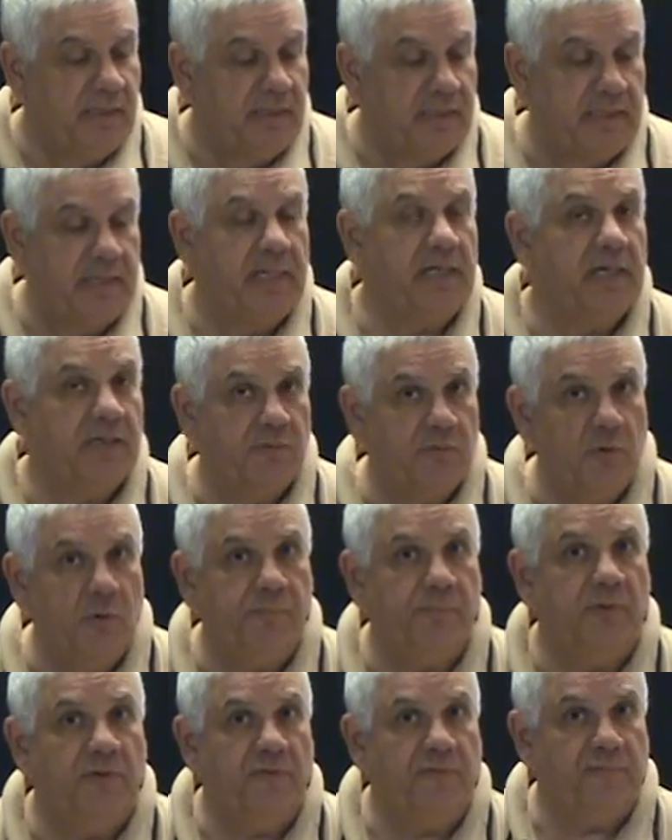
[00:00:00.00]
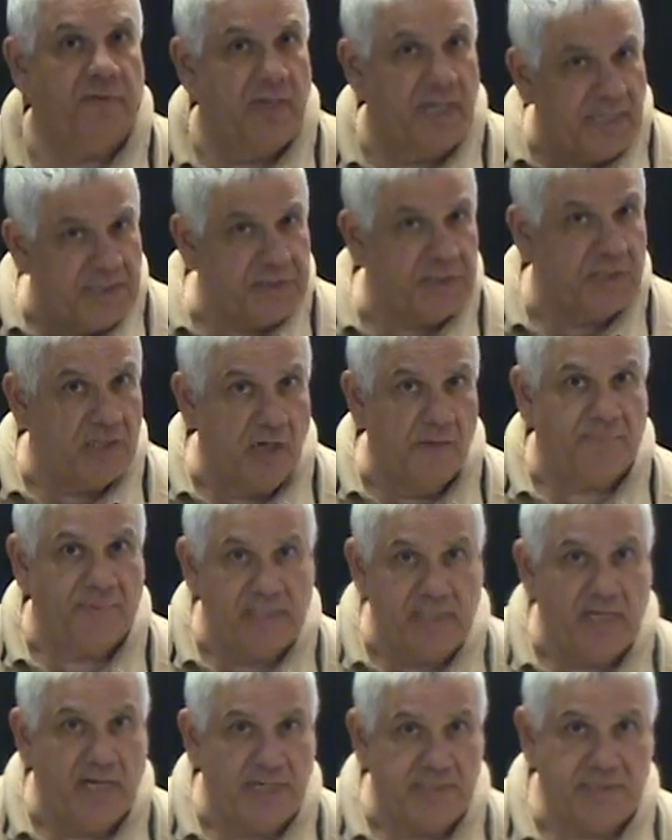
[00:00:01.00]
Get a group of engine
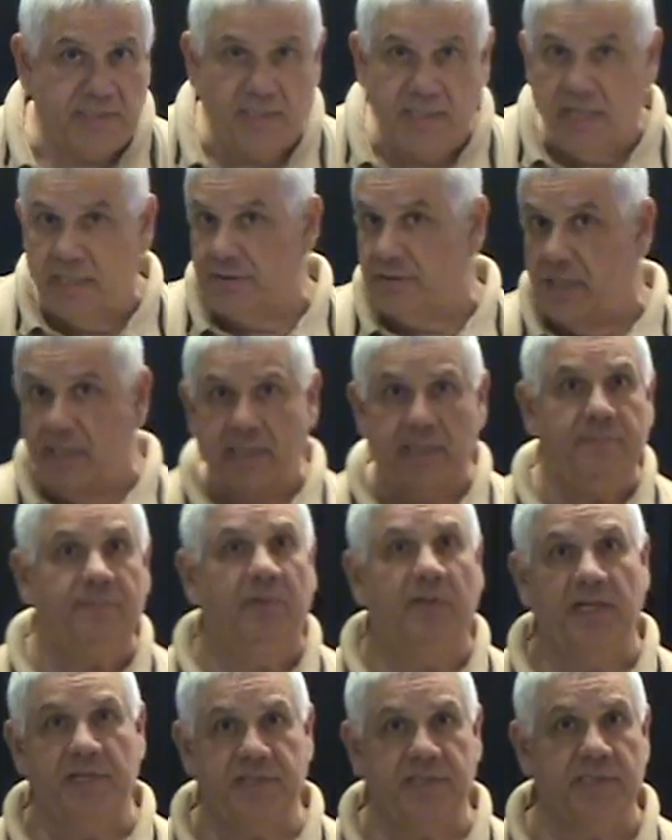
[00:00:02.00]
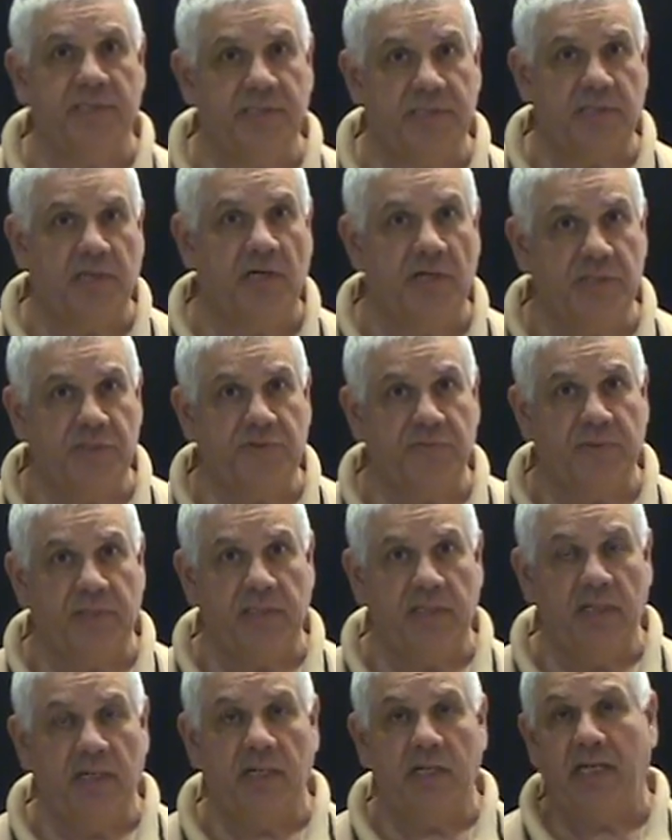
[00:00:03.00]
company guys together any place in this country
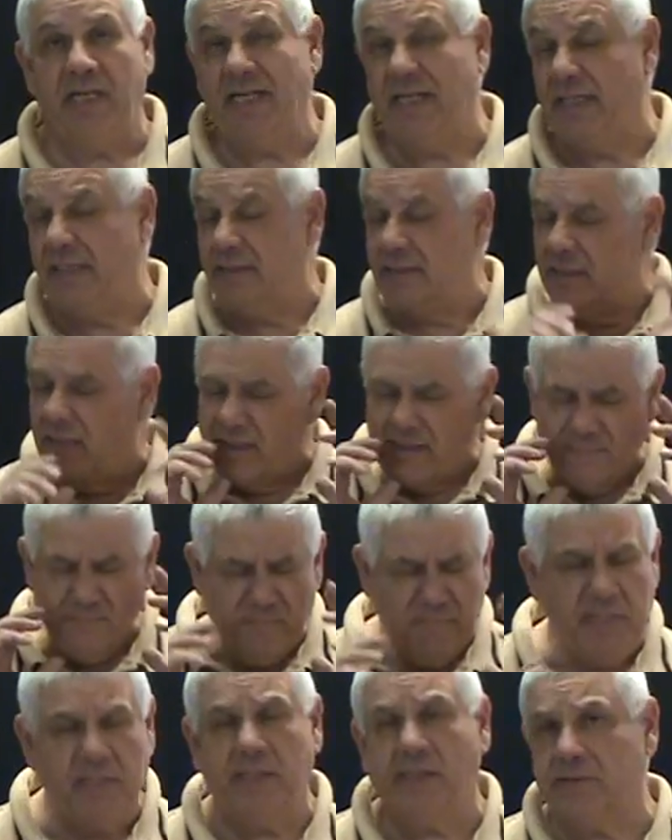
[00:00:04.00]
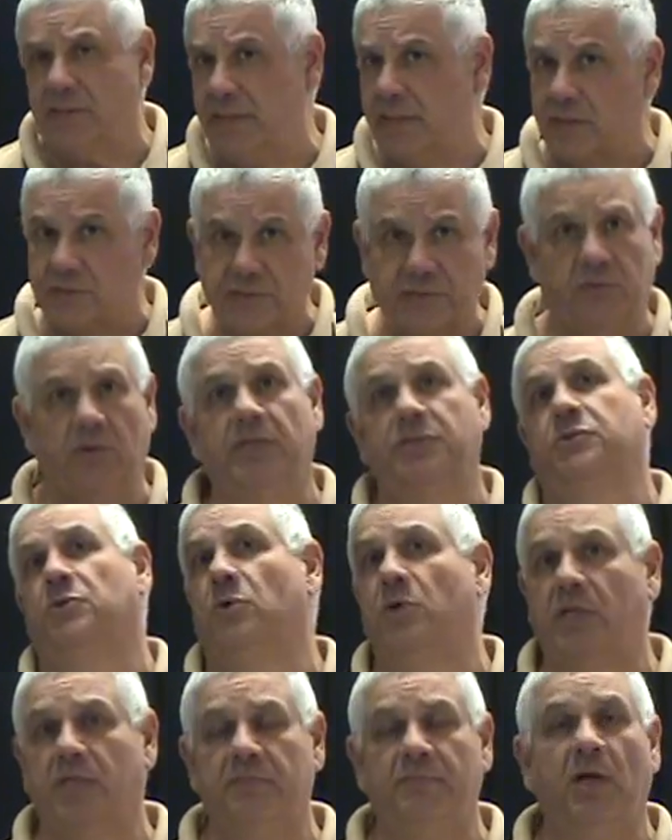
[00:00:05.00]
and immediately they'll start
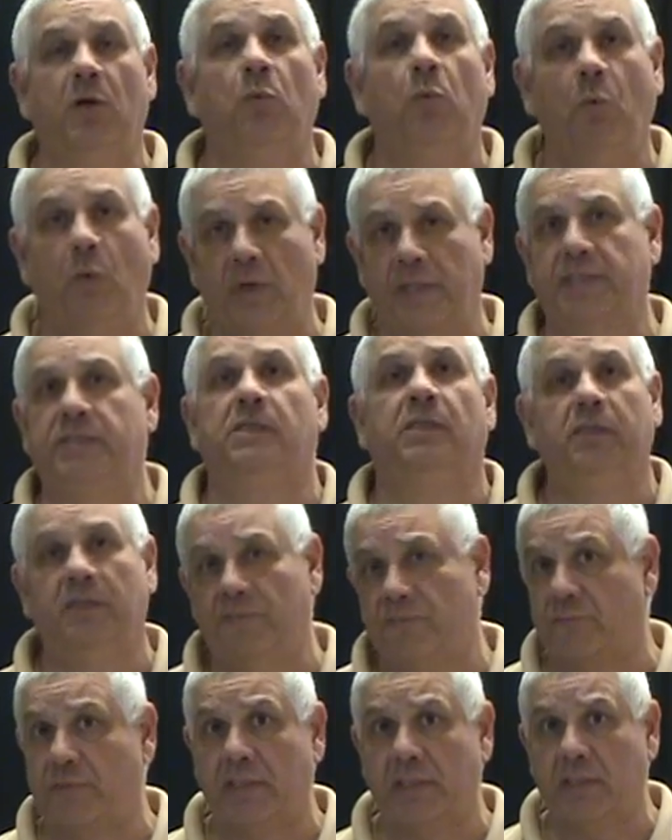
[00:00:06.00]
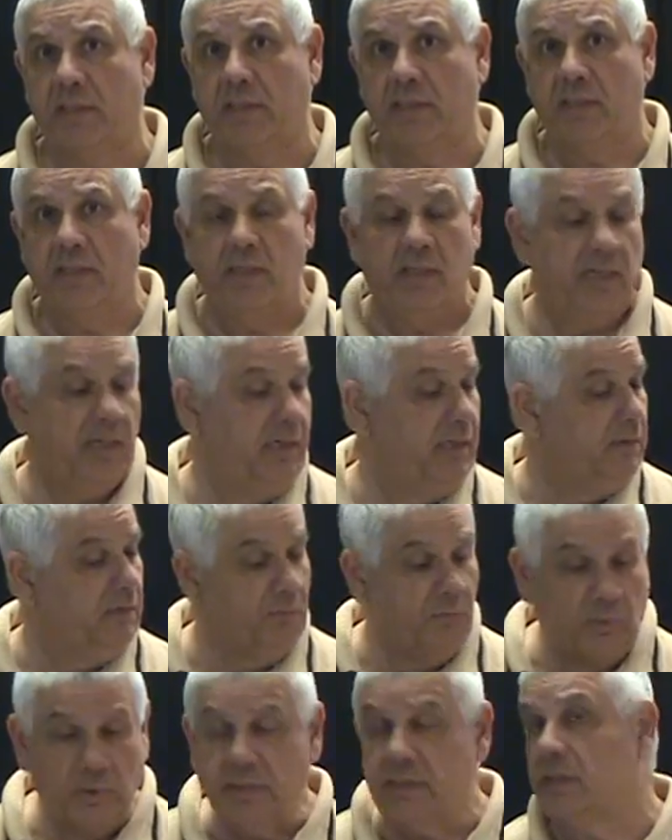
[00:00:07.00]
talking about water delivery.
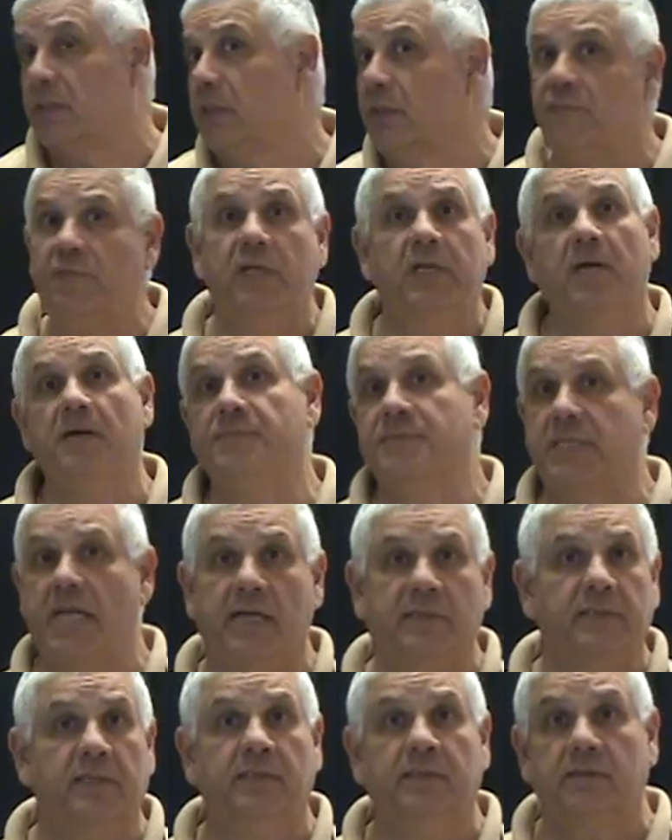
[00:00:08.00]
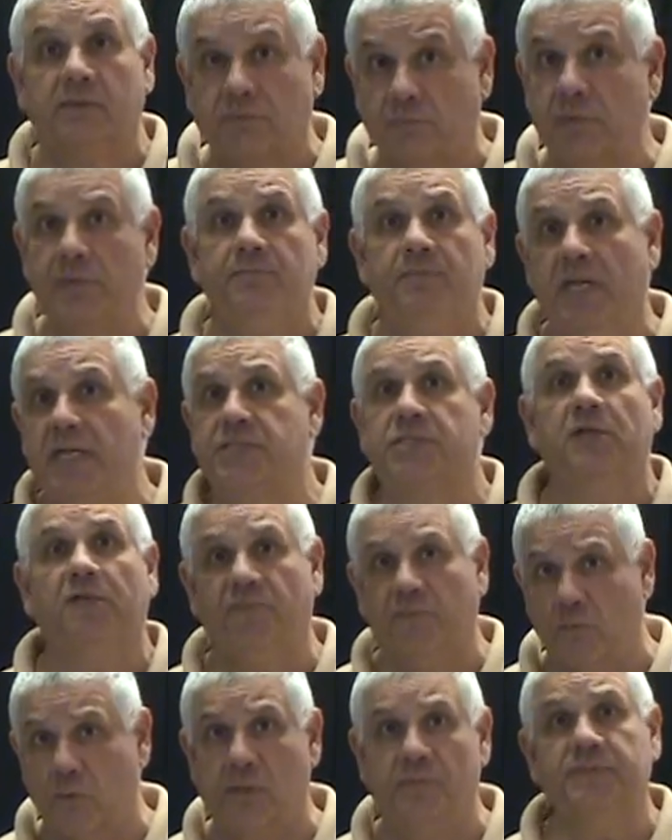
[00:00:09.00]
Water delivery comes down to three basic
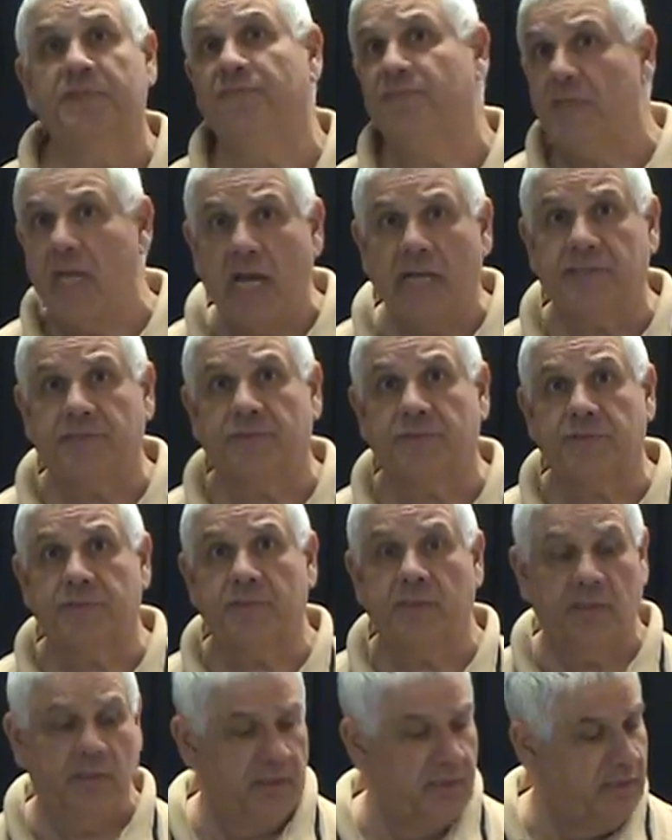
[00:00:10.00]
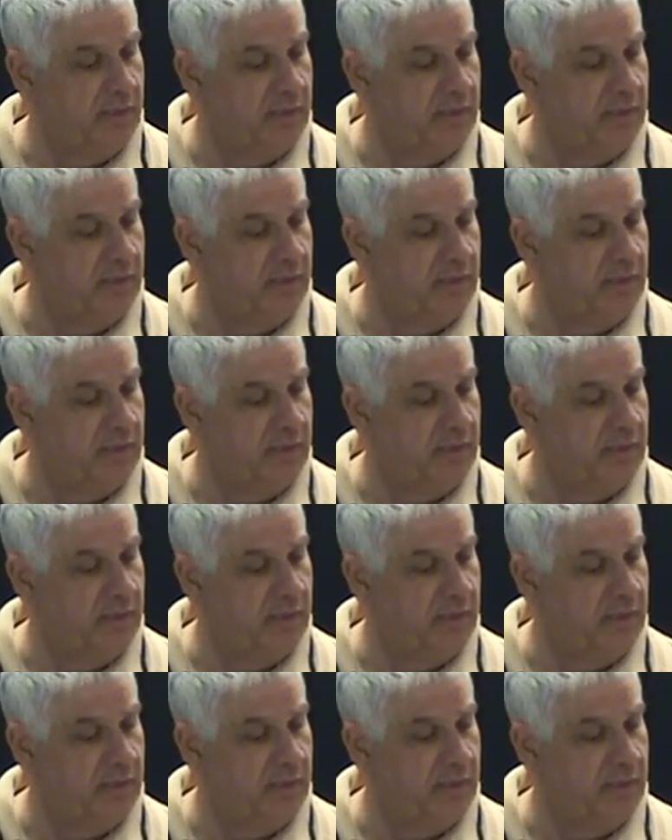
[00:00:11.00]
forms of nozzles.